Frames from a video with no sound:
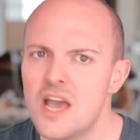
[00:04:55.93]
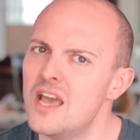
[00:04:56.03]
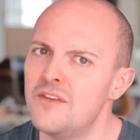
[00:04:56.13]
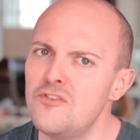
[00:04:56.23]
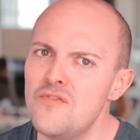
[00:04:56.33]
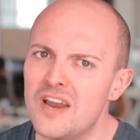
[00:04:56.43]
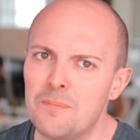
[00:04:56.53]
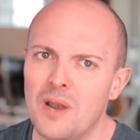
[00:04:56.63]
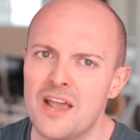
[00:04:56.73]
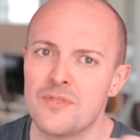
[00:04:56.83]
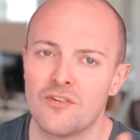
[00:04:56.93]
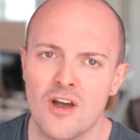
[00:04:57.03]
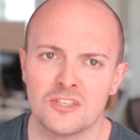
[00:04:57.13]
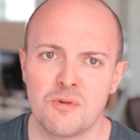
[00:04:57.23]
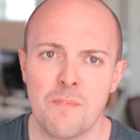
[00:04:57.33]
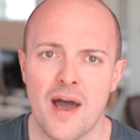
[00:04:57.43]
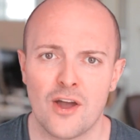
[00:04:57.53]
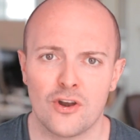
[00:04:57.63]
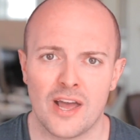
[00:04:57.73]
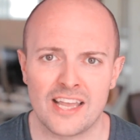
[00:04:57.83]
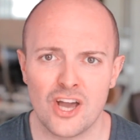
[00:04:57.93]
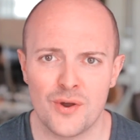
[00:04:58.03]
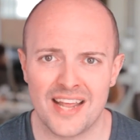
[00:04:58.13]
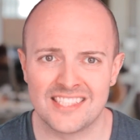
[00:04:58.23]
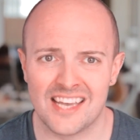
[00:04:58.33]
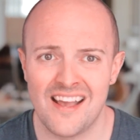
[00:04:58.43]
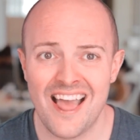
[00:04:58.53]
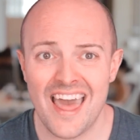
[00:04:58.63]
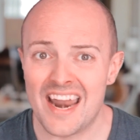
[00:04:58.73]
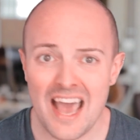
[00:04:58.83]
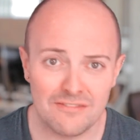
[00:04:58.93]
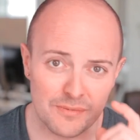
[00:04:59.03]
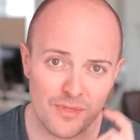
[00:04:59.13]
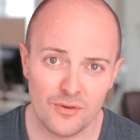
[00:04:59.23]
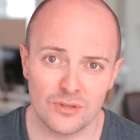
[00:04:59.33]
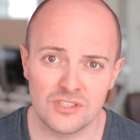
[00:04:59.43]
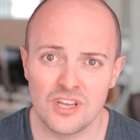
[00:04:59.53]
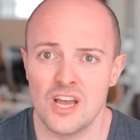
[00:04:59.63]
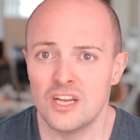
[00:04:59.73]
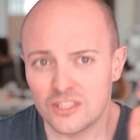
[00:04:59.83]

If you've had a play with the Raspberry Pi online code editor and have some thoughts,